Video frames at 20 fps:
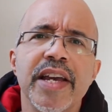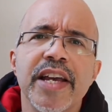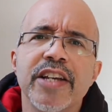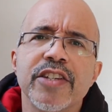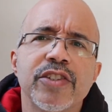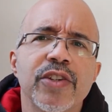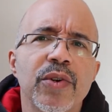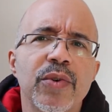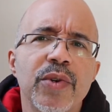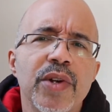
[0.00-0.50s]

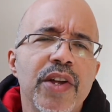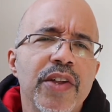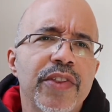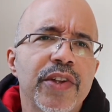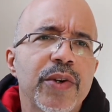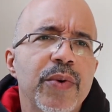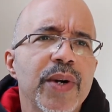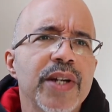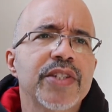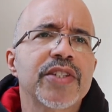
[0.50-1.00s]
So
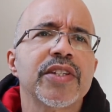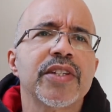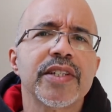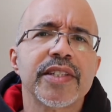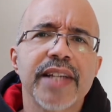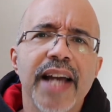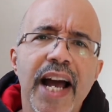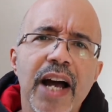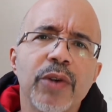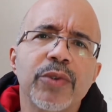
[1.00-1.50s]
the question
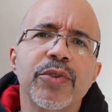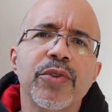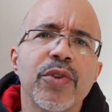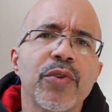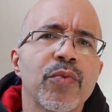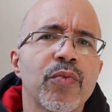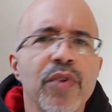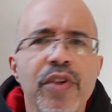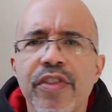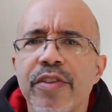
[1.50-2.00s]
is, how do
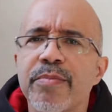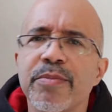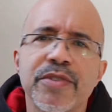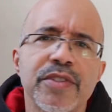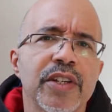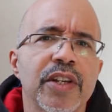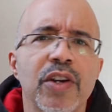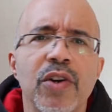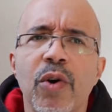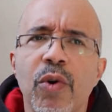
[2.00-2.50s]
the rhythms
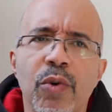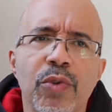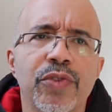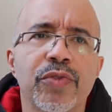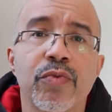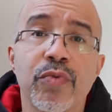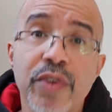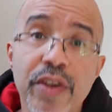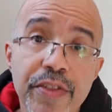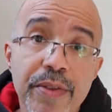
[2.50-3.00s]
and goals,
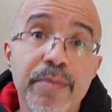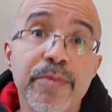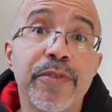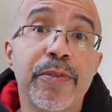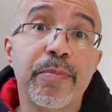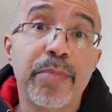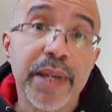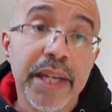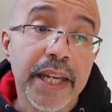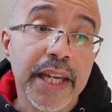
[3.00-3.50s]
rhythms
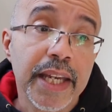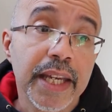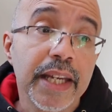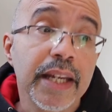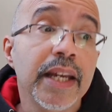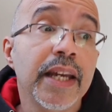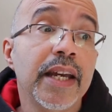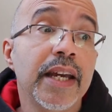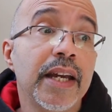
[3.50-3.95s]
being